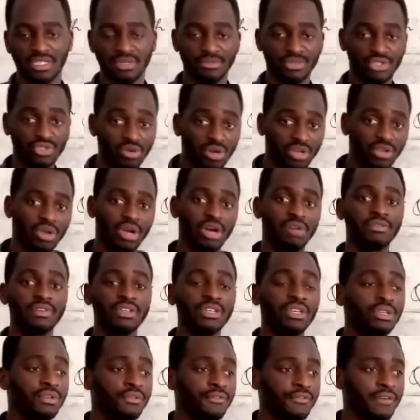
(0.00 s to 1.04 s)
I'm sure you have a
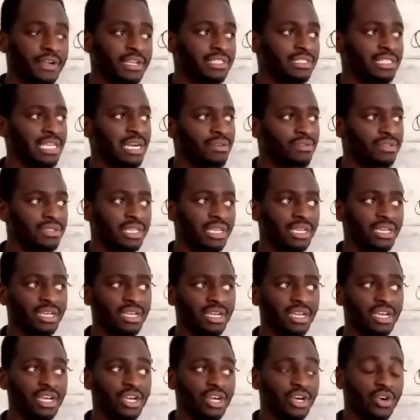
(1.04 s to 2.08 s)
lot of friends out there
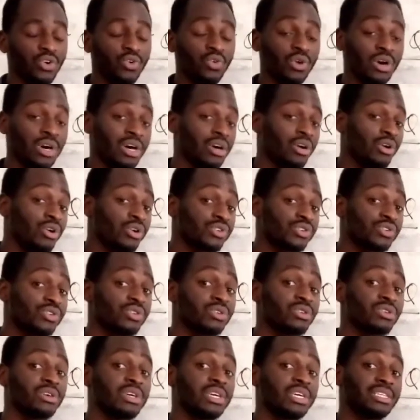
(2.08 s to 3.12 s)
who are
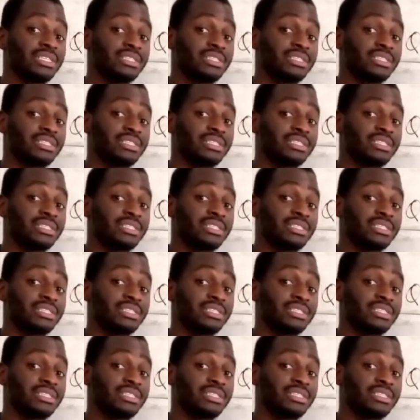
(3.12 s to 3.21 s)
also